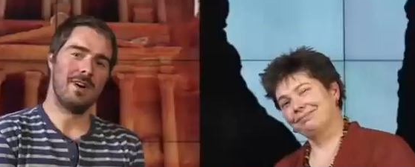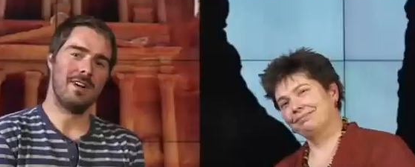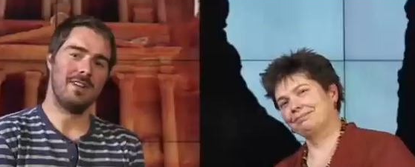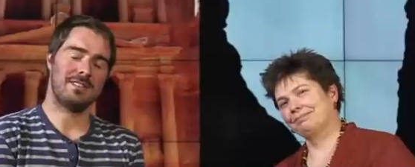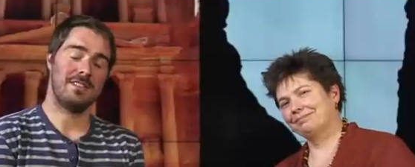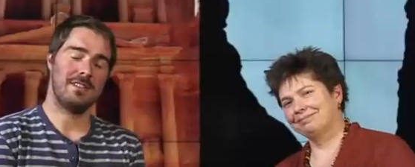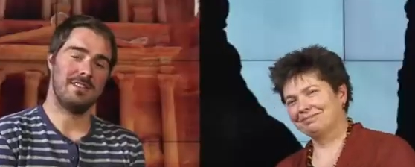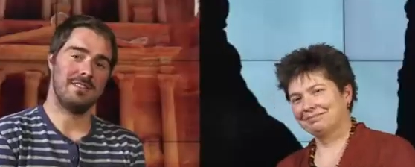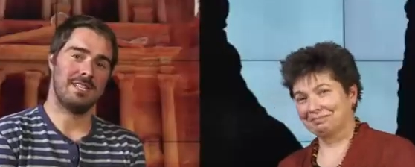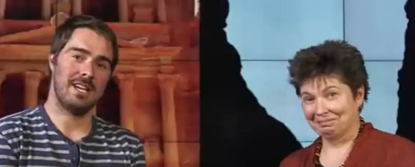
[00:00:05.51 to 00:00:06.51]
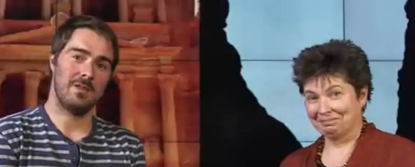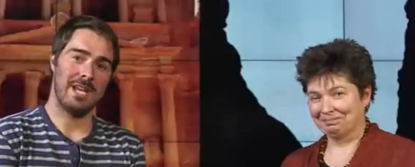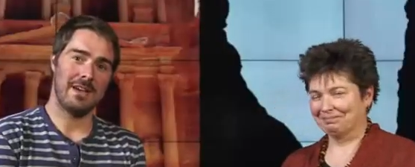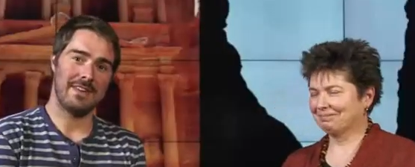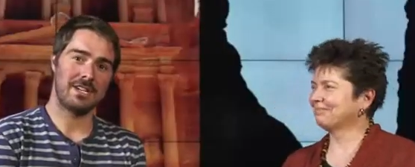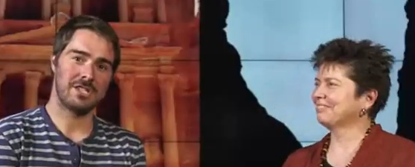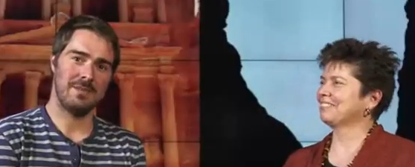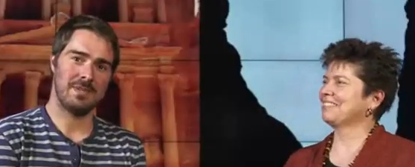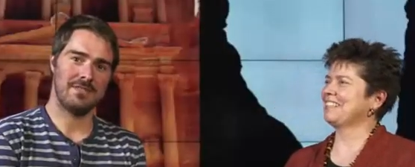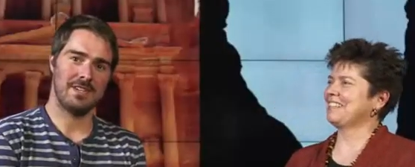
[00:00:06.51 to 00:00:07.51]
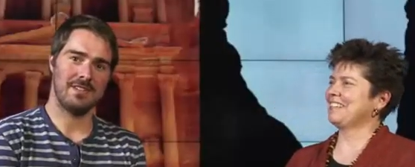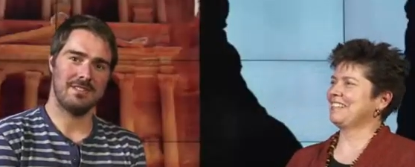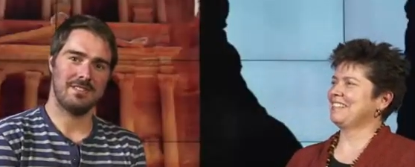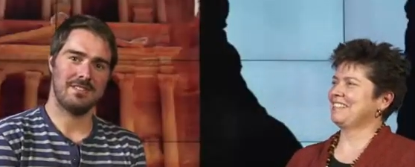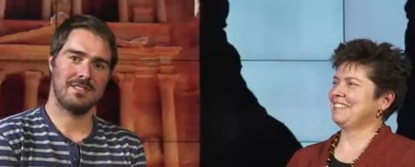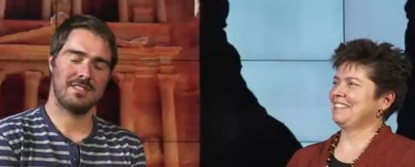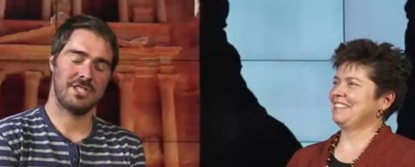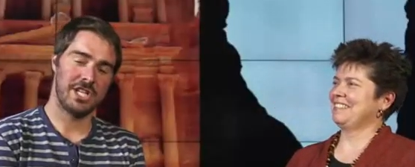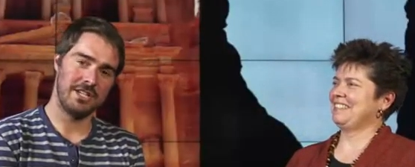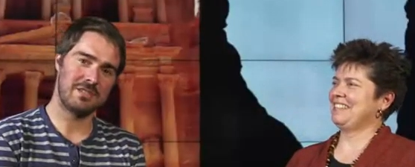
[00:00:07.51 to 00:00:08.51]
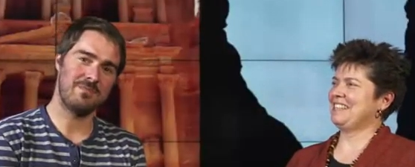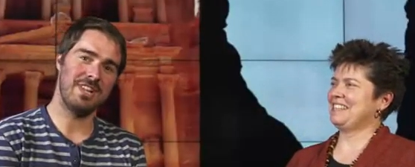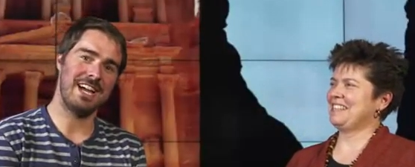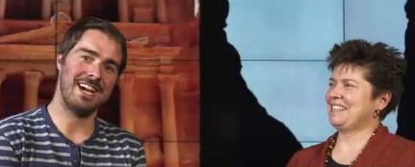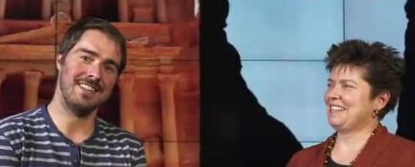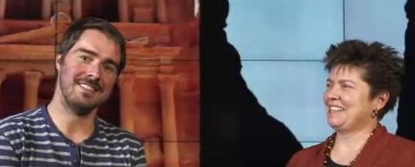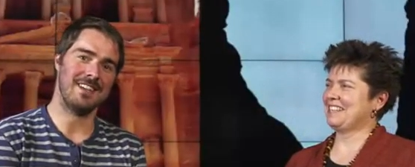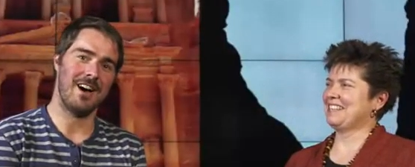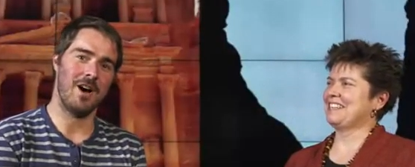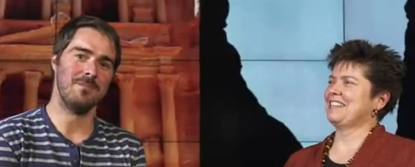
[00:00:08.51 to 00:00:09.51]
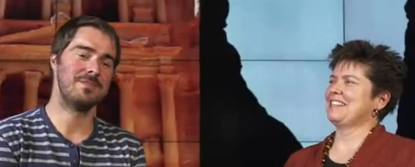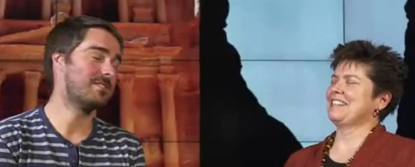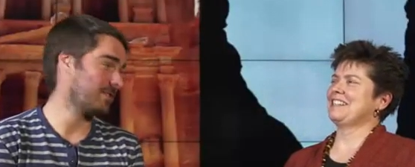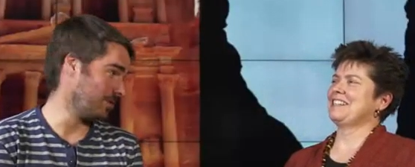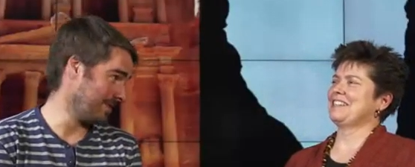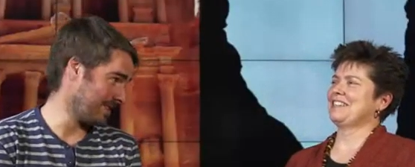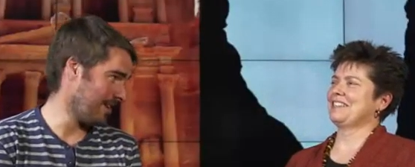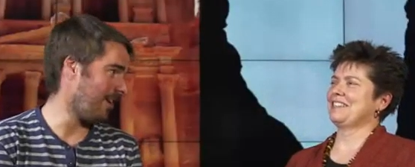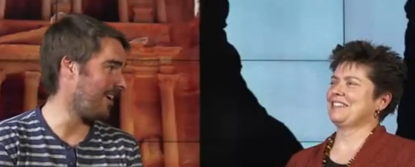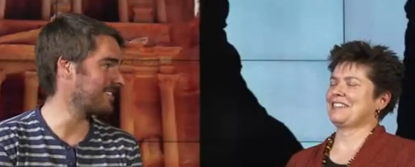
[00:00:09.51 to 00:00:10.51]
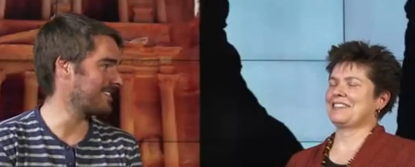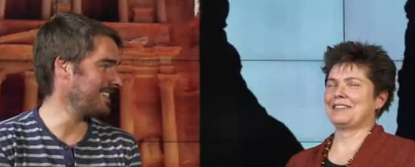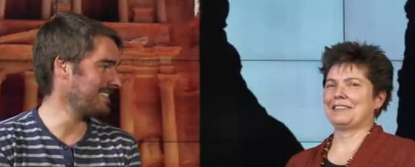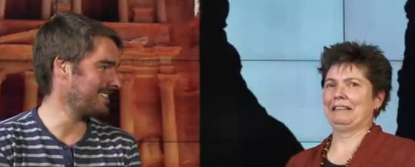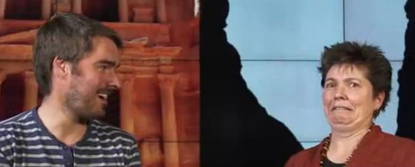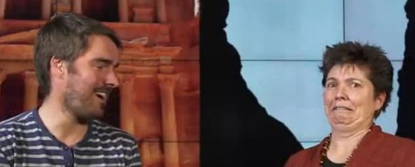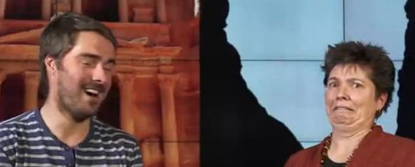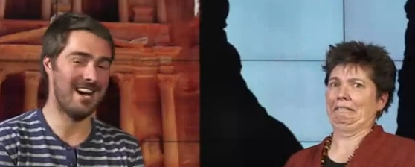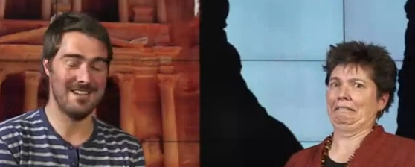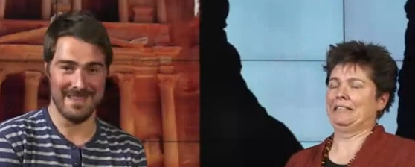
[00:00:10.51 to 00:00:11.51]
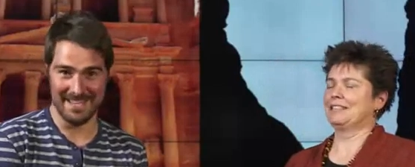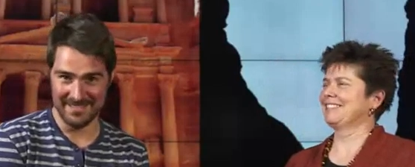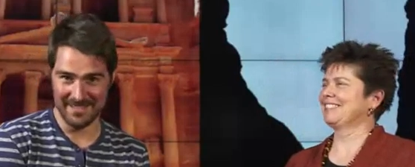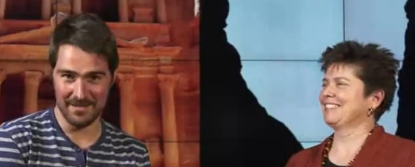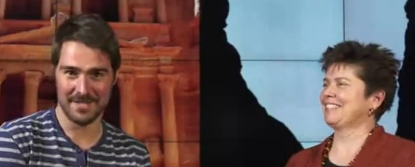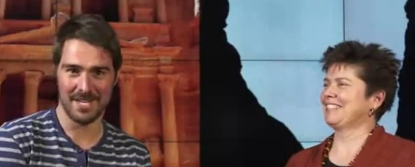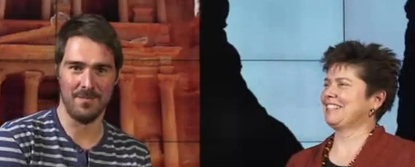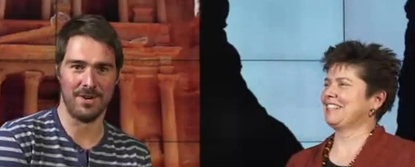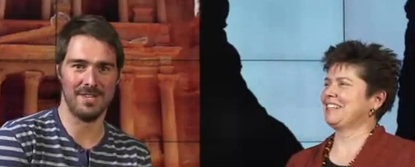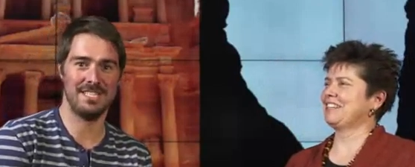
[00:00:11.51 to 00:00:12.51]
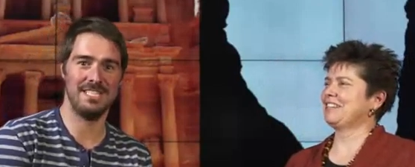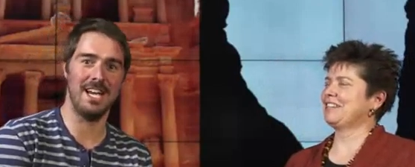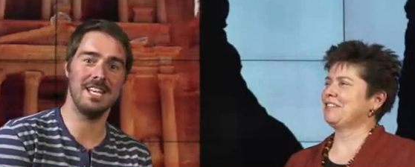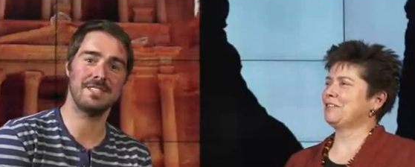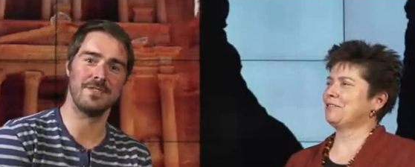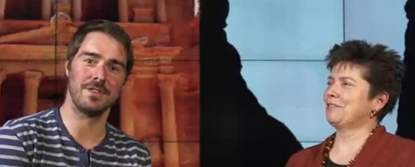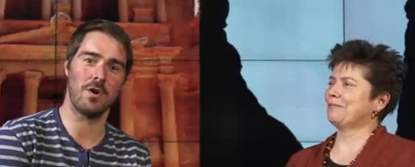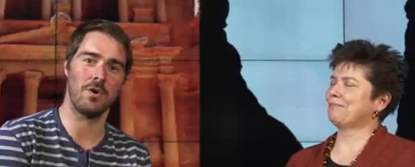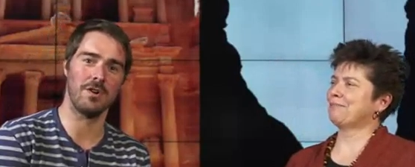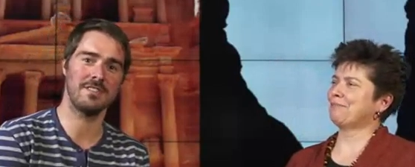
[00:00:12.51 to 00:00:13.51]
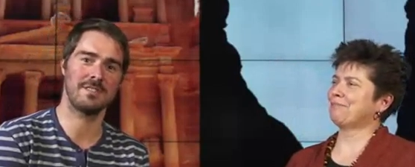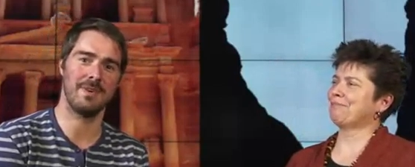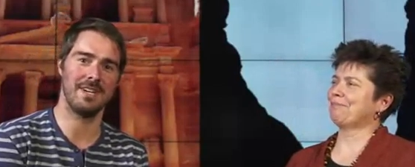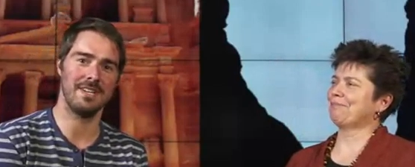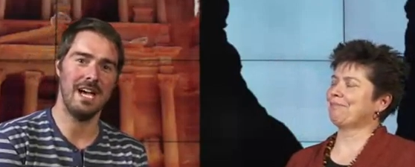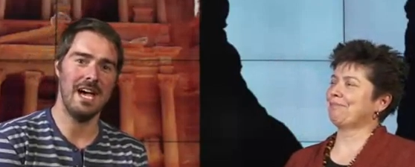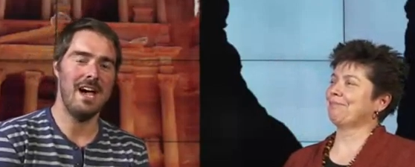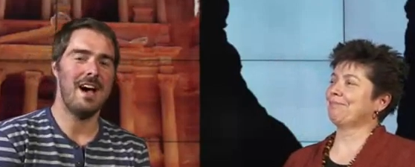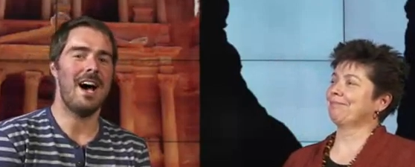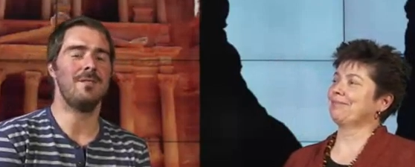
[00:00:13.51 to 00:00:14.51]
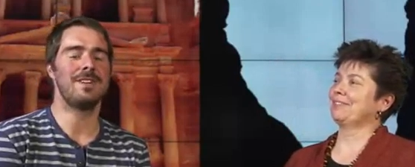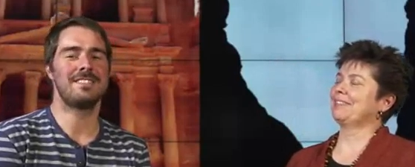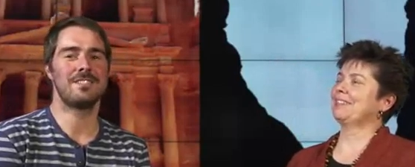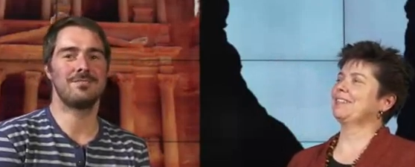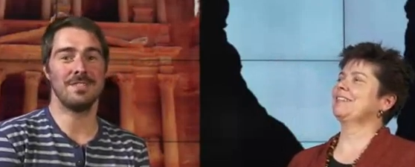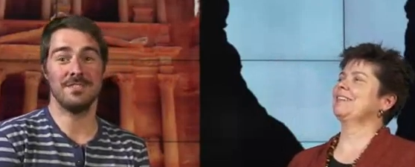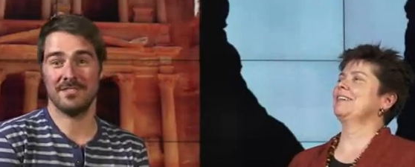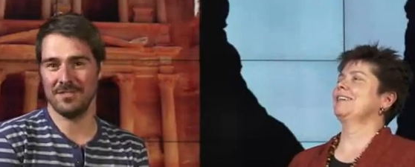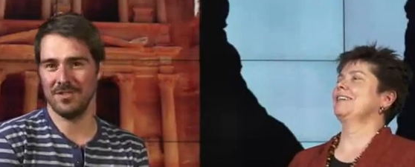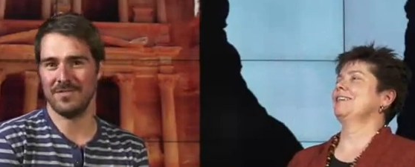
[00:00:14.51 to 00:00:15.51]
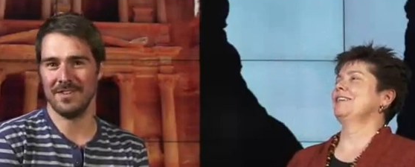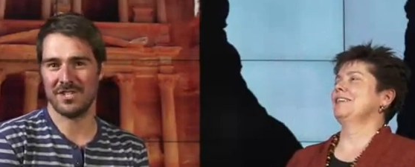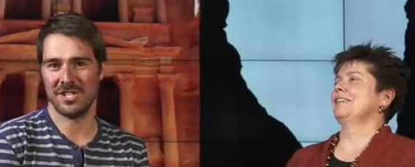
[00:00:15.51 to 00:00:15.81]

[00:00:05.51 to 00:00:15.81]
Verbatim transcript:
Speaker 1: well, today we have actually a bit of a change in plans. Um, Sue is in the hot seat. Uh, I'm Andy Dufton. I'm one of the TAs for the course, but I will get to grill Sue for a